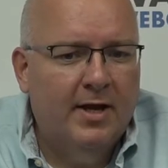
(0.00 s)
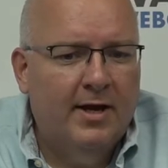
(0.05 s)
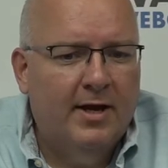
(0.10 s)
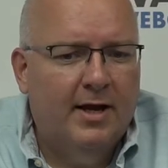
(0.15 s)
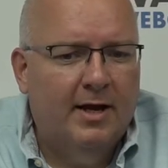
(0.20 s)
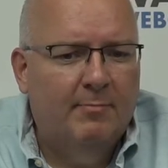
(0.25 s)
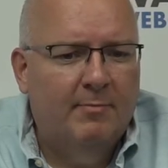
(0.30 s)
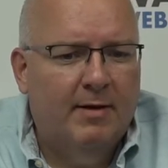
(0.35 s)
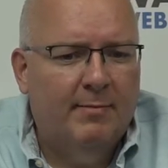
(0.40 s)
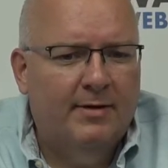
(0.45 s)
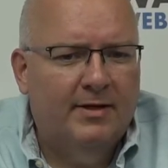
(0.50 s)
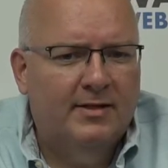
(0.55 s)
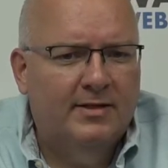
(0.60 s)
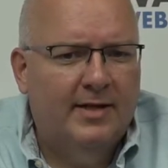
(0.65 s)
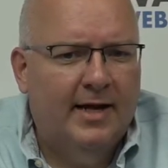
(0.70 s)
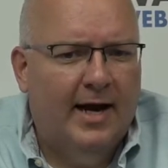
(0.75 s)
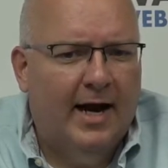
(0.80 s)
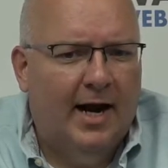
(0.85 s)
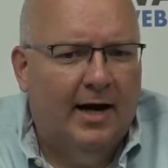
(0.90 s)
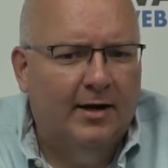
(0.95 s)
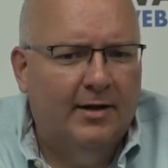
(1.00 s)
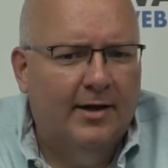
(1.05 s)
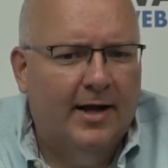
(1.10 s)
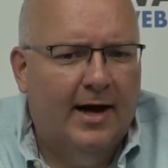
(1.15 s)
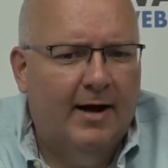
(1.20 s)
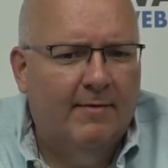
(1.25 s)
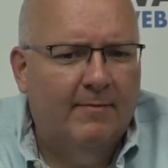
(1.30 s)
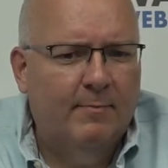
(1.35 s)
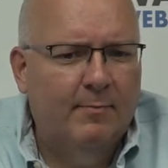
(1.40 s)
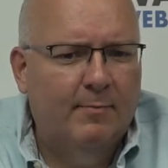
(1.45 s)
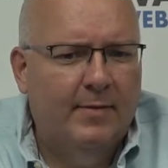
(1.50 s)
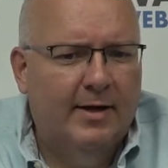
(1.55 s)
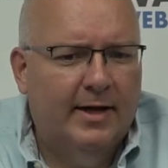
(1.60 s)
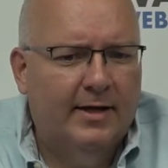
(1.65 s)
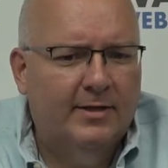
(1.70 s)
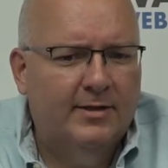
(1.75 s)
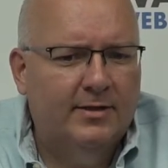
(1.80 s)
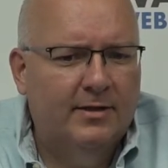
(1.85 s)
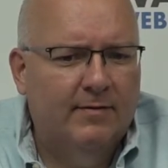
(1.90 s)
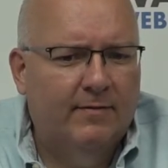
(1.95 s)
and maybe stay out of that
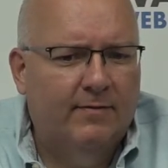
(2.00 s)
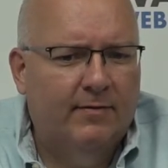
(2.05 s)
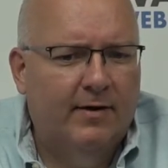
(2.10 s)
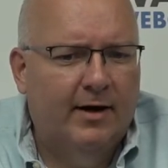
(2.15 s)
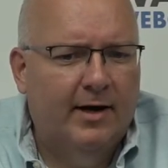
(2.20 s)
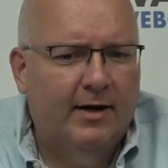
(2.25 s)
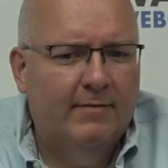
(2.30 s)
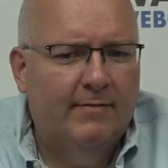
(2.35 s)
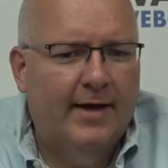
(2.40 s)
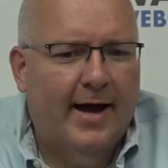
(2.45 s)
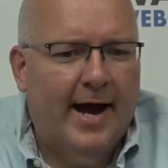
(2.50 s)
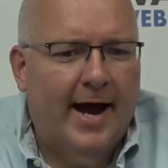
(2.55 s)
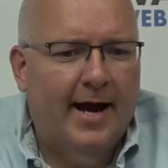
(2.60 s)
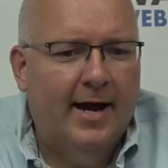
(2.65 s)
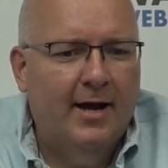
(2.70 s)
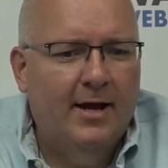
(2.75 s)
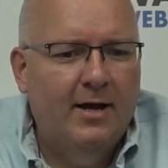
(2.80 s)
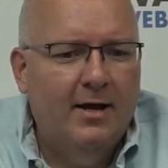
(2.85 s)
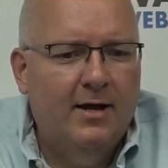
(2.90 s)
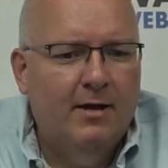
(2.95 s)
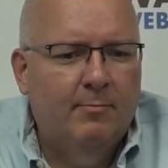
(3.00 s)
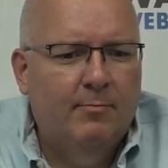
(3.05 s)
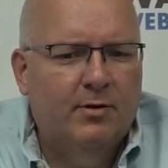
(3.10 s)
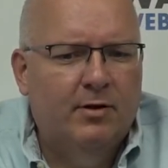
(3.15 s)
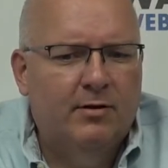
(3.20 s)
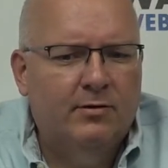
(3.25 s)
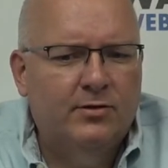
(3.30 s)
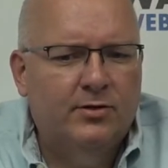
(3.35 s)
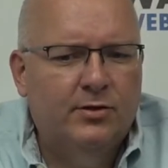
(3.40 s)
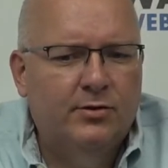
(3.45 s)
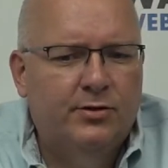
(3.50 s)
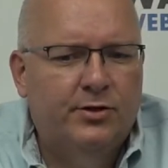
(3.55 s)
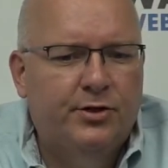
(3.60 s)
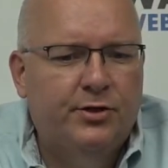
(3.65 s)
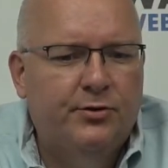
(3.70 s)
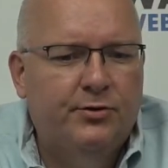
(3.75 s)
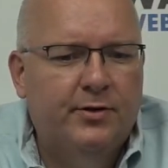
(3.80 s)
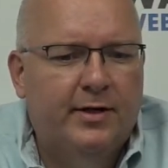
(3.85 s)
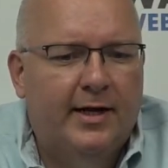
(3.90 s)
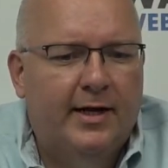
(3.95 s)
mix and the fray of that. But also,
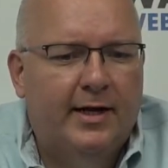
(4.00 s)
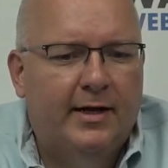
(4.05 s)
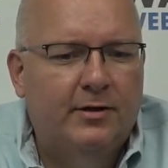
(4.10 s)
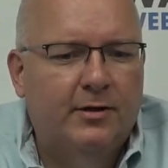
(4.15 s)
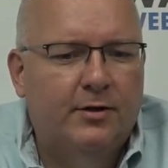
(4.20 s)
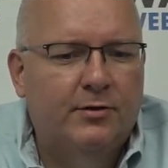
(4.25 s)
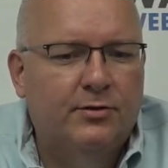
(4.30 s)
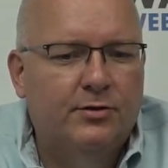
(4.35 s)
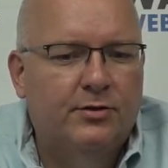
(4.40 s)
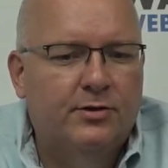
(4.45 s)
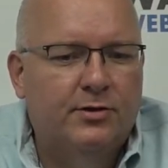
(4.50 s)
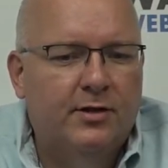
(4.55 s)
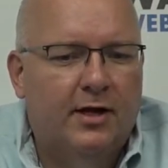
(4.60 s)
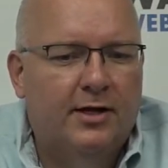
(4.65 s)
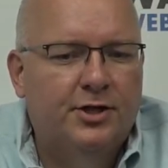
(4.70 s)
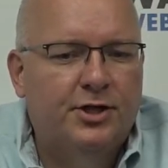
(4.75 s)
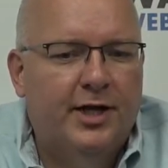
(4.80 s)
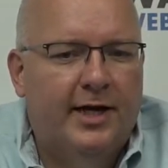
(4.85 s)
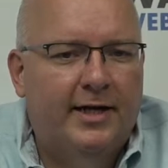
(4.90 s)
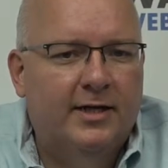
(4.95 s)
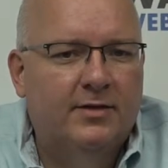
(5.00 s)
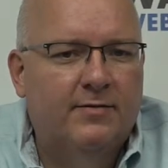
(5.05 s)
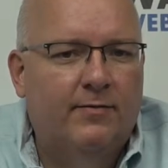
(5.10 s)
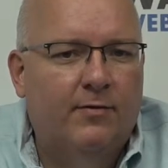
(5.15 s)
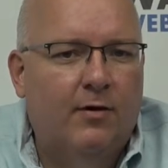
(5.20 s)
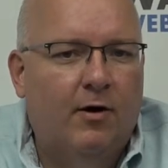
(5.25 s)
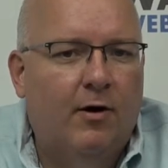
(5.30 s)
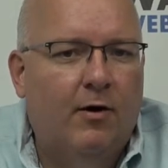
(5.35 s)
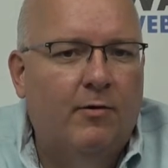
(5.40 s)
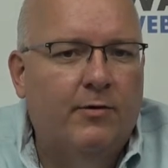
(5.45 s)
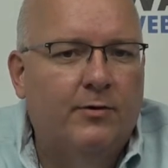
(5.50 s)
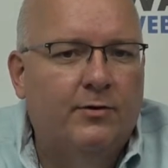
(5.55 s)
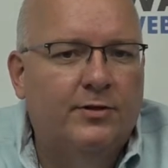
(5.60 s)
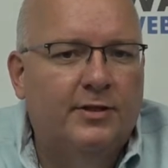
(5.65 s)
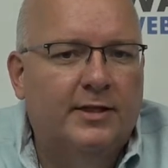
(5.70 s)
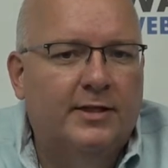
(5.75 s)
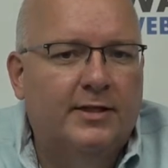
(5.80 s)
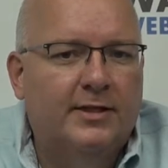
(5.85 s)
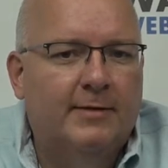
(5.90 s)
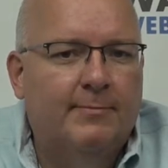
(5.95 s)
to getting those a chance for all
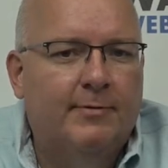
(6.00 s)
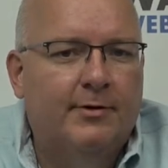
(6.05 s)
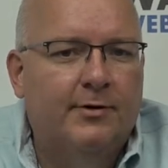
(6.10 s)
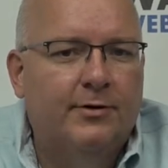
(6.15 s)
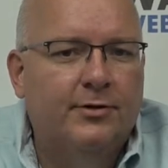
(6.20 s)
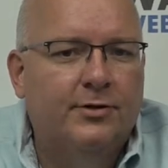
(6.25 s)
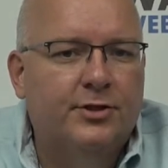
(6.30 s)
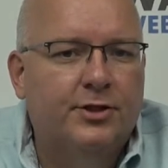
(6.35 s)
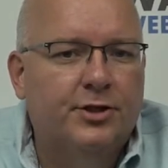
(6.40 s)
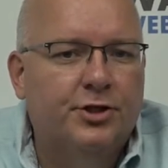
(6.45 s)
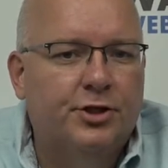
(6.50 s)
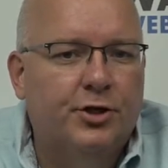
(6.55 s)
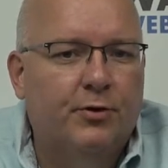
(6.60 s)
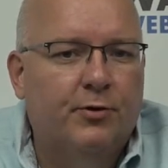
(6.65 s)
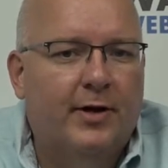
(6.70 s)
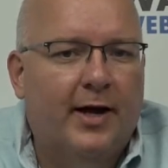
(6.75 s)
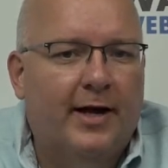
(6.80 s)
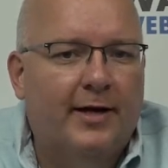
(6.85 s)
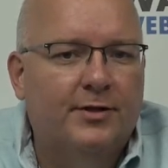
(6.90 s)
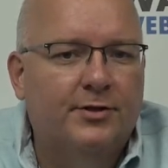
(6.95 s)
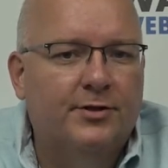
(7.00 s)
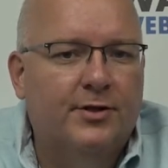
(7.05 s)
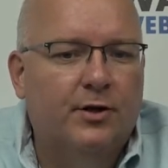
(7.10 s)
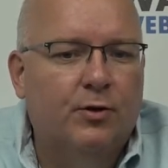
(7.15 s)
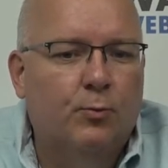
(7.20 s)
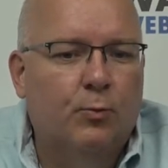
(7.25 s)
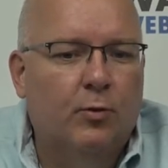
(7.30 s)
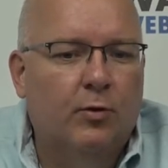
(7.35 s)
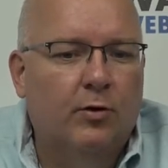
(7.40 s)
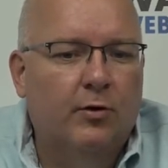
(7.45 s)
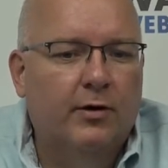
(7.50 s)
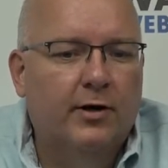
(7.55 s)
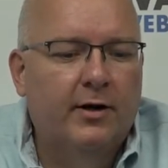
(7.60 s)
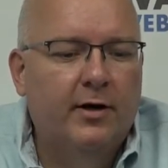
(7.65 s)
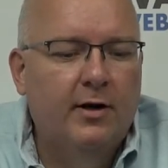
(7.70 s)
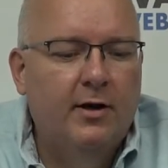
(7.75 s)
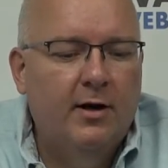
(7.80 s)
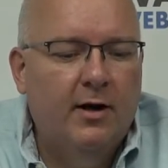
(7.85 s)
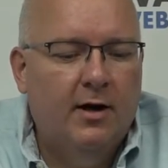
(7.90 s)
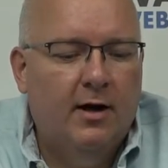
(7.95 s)
those exhibitors to showcase their work
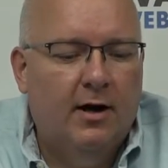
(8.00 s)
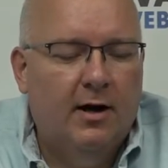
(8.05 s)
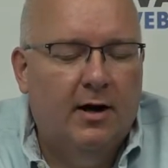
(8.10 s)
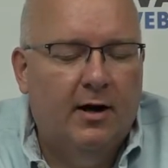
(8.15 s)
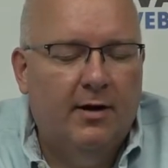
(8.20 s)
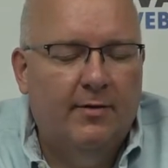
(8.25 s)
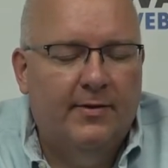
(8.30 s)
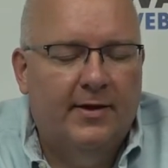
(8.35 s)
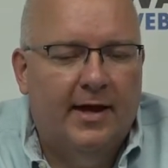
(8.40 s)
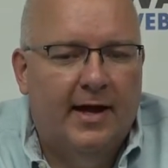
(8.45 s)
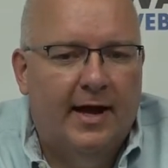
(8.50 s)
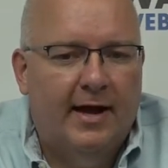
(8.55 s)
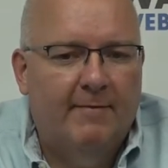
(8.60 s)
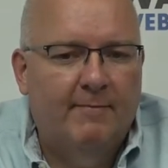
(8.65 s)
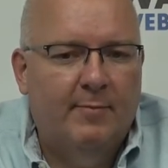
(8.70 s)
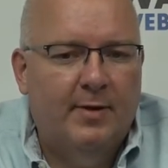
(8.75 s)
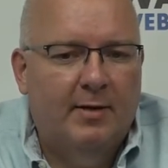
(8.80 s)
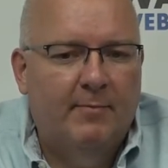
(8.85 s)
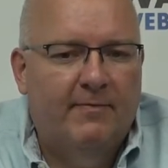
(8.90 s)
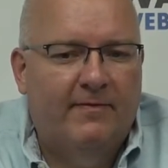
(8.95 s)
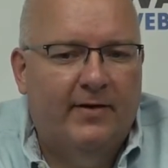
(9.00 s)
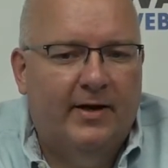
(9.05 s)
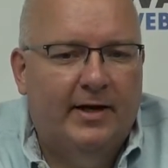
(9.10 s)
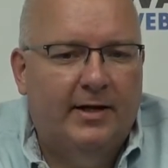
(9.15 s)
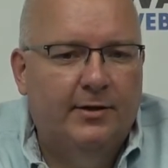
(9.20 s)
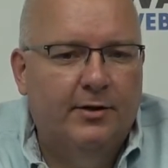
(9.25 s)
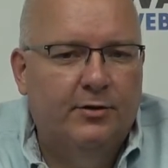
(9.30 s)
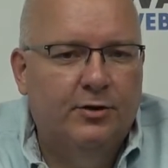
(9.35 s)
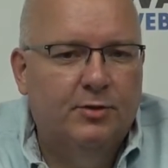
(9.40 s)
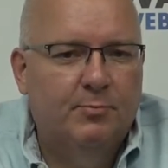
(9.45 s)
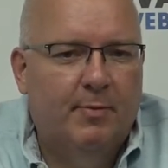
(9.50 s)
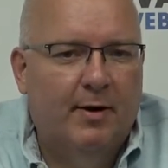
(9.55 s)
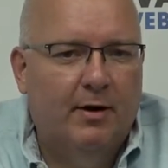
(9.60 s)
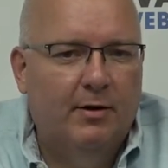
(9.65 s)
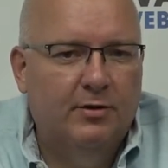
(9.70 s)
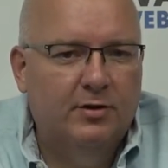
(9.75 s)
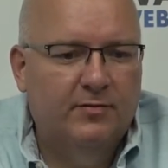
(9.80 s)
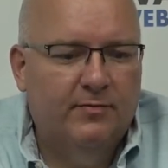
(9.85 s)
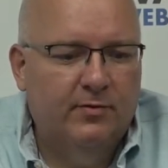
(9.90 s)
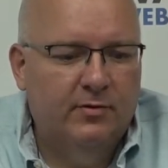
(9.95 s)
uh, that have been feeding those
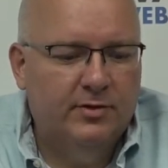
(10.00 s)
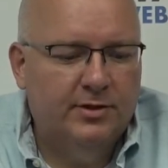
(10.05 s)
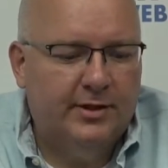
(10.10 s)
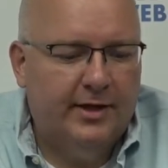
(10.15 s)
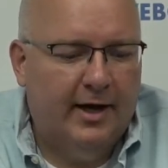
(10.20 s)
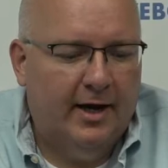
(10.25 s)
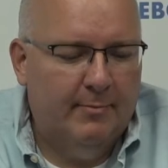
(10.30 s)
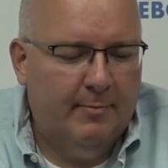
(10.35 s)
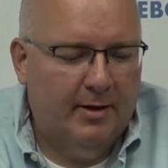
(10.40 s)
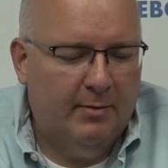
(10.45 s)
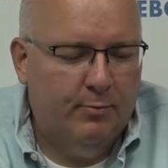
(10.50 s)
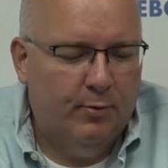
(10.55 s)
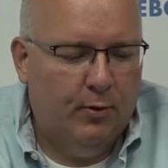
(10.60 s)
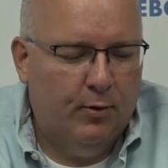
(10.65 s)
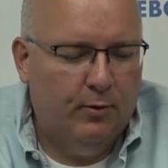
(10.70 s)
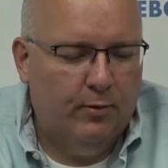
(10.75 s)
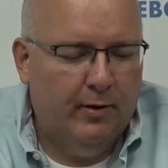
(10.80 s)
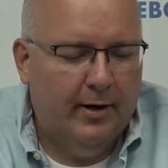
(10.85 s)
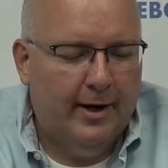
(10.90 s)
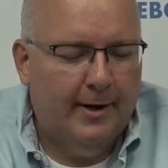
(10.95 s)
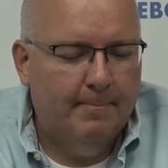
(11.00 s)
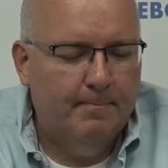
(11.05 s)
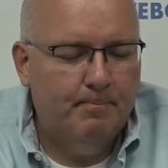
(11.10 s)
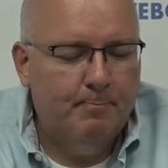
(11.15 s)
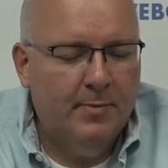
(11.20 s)
barrows for CIB program.